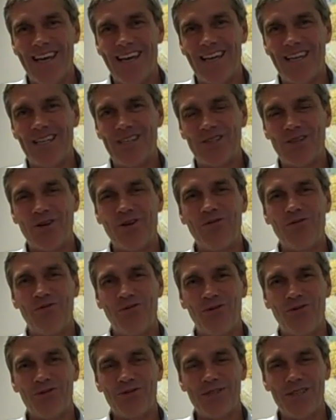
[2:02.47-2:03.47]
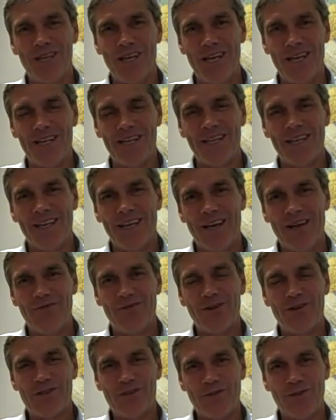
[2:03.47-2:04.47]
in John 14 and
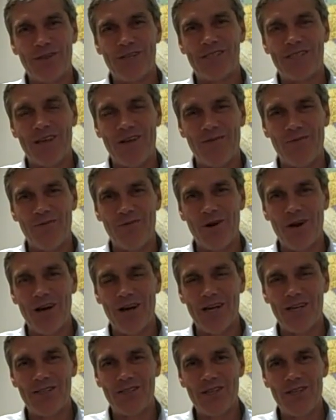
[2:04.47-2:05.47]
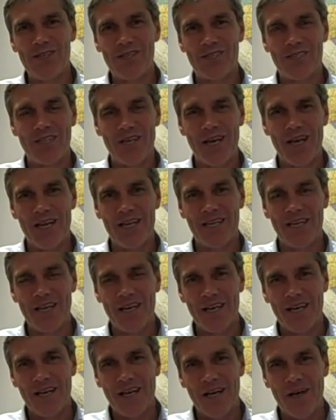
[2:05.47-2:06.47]
verse 27, where Jesus said,
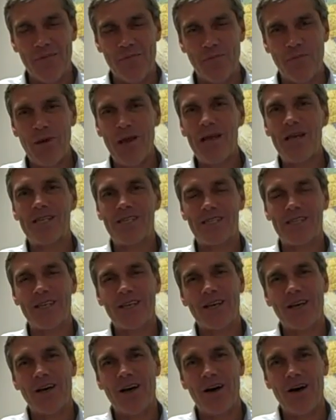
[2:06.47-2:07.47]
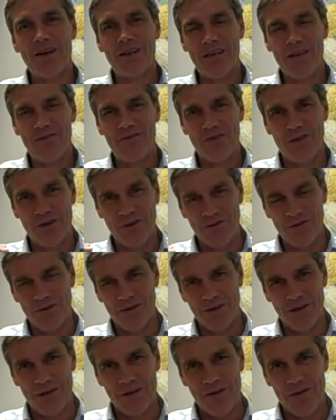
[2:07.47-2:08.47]
"Peace I give you,
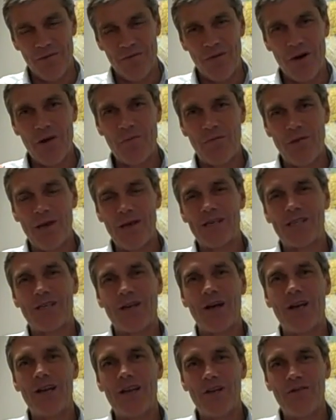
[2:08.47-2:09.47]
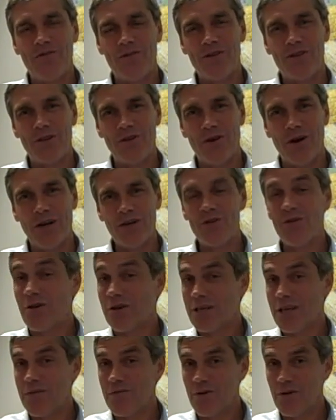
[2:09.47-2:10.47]
my peace I leave with you. I do
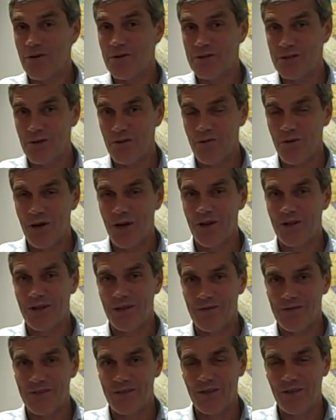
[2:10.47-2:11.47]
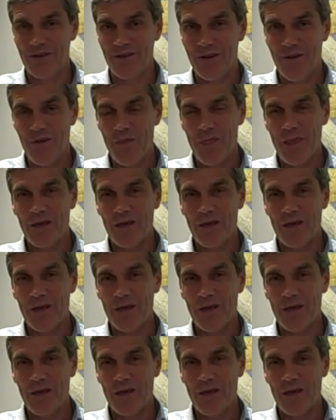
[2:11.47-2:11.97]
not give you as the world gives you.